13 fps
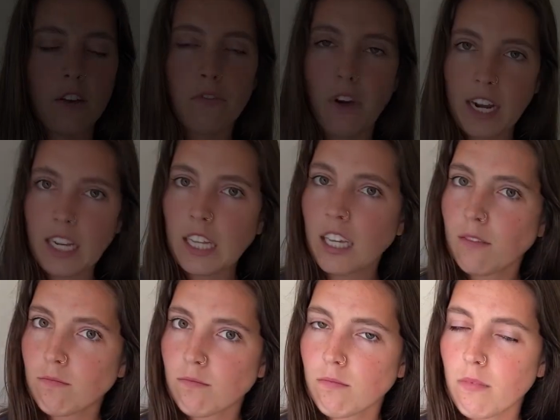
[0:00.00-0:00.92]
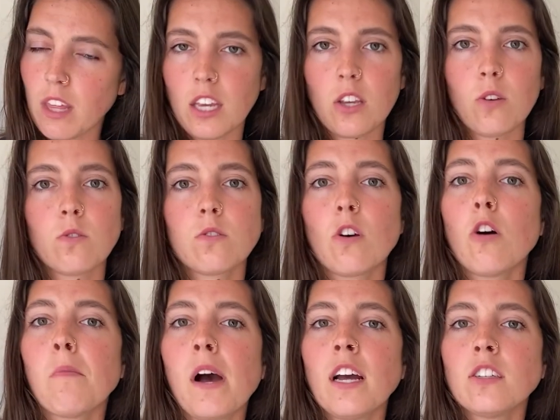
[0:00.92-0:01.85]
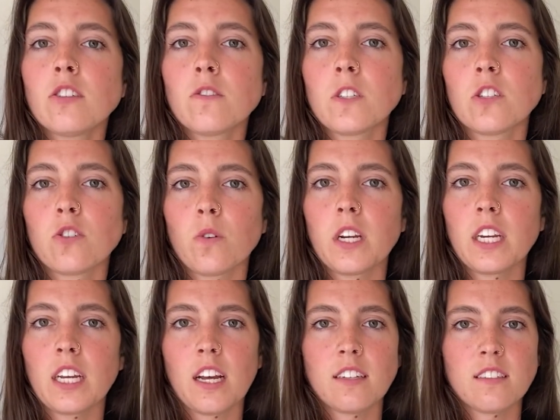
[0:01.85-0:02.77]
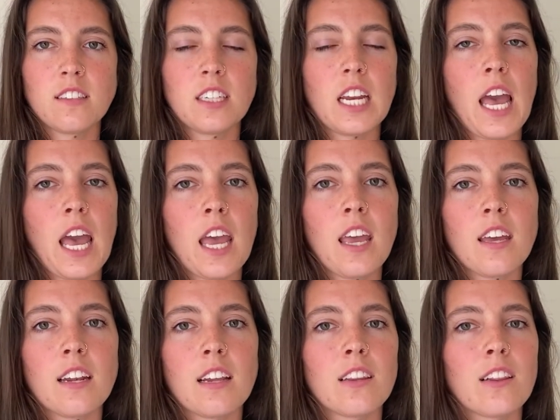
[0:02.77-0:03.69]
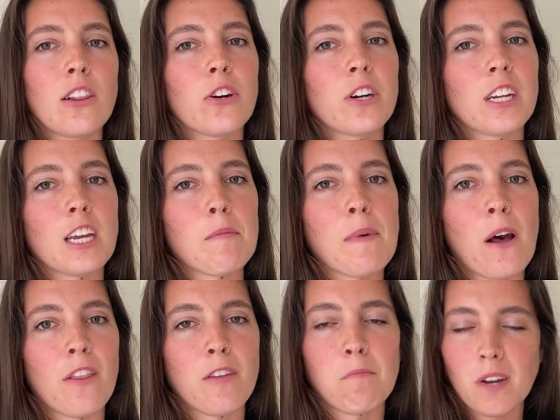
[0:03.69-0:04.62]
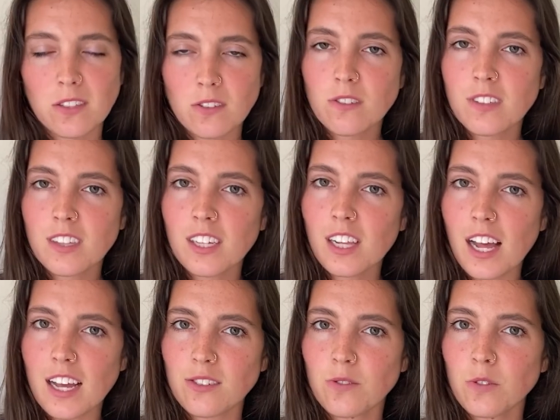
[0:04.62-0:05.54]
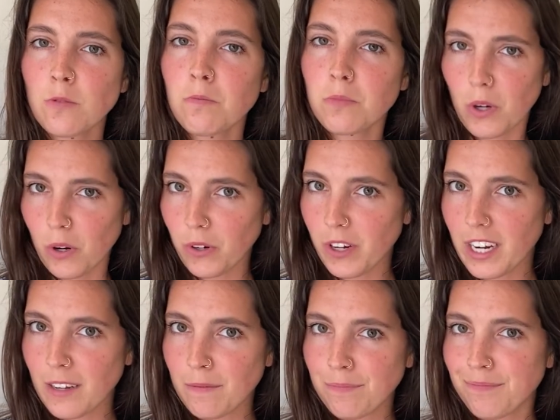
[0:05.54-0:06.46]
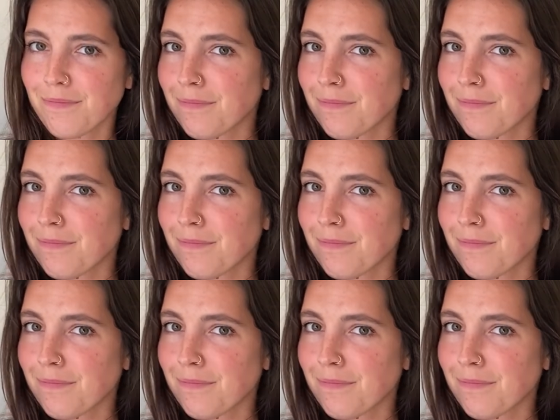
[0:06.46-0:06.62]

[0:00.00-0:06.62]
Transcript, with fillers: And finally, thank you so much for joining us today and learning about the Mussels in the Classroom program.